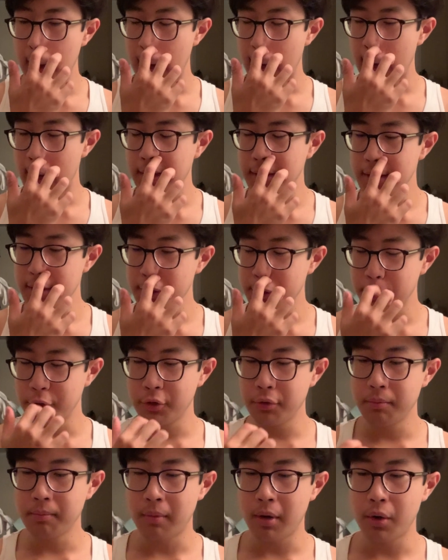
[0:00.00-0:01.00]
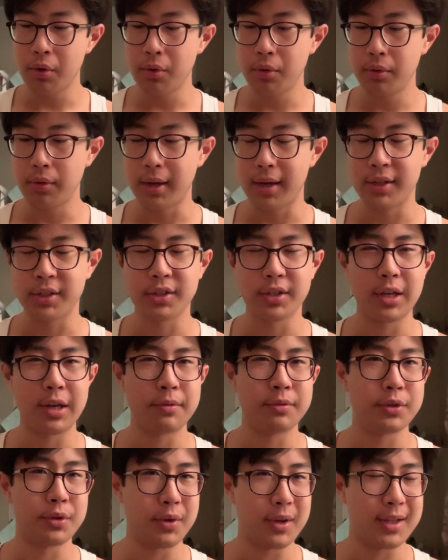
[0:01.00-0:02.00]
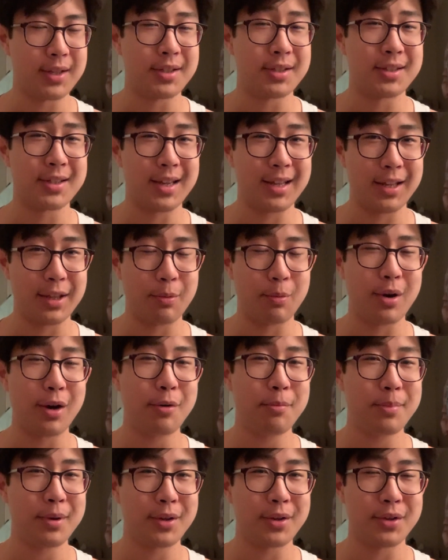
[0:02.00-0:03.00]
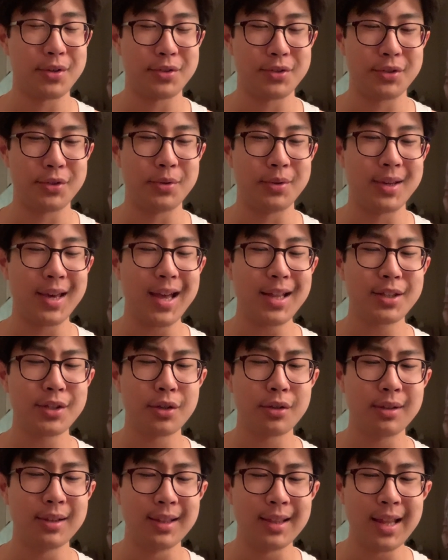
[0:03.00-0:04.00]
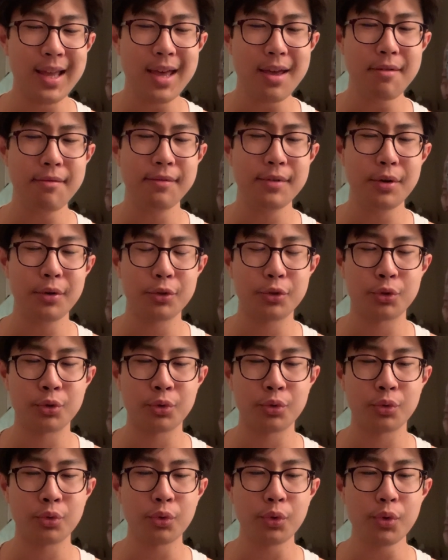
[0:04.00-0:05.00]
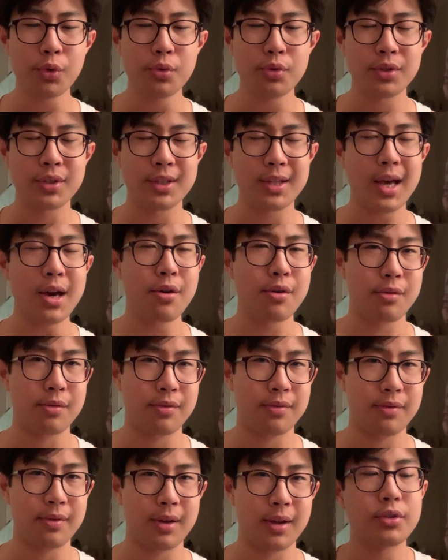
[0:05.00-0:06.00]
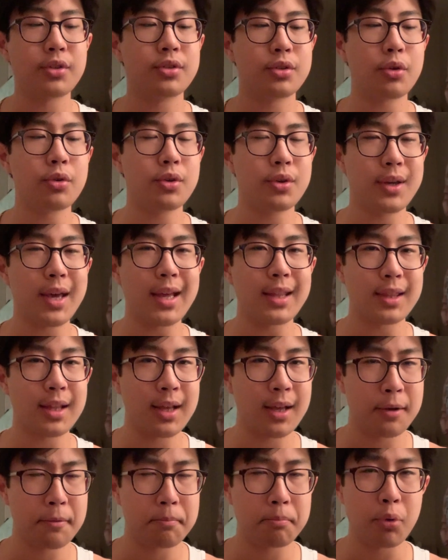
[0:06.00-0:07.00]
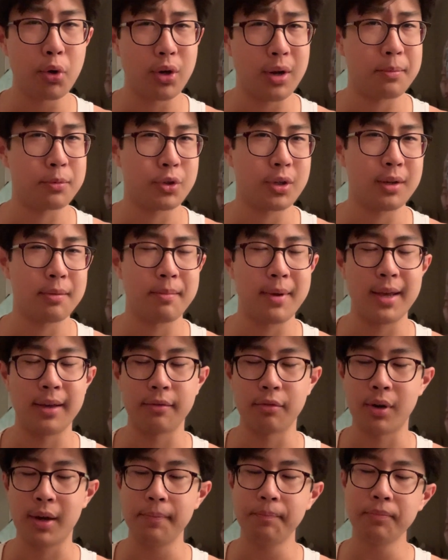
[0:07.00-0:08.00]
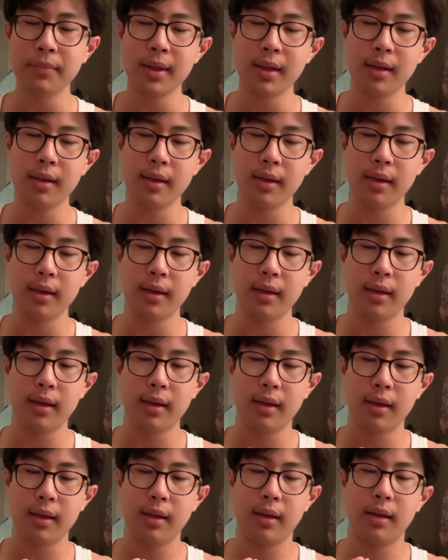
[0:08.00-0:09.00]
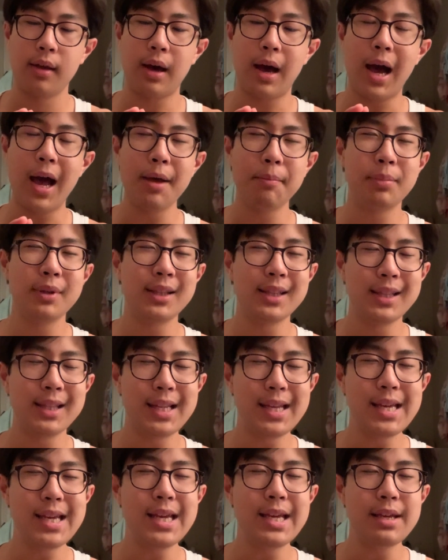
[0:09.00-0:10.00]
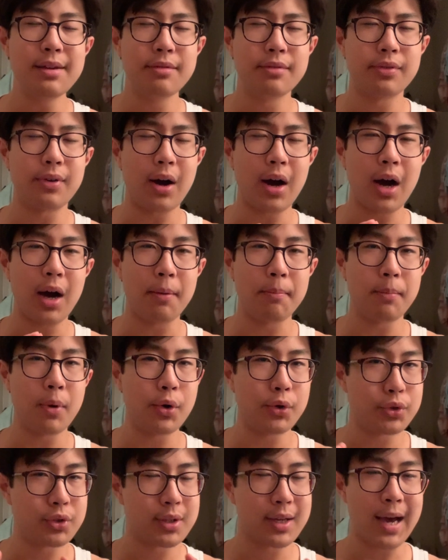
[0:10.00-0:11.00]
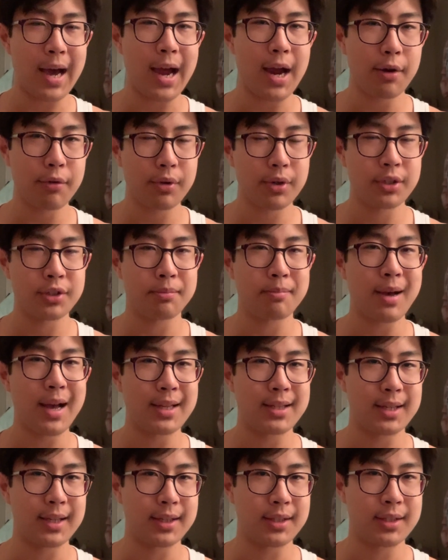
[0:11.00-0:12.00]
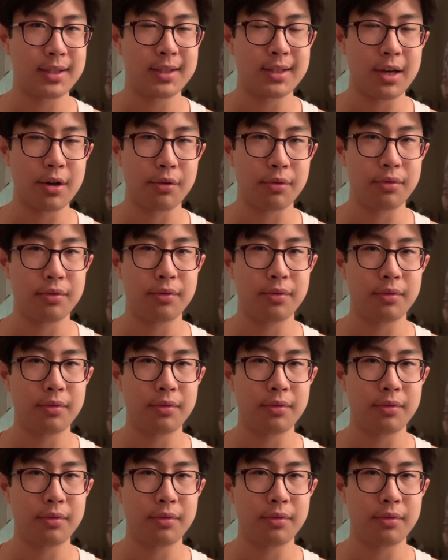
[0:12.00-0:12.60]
And this new mode serves you insanely well because you get to live your true self. Just so you get the point I'm trying to make, right? I believe our most charismatic self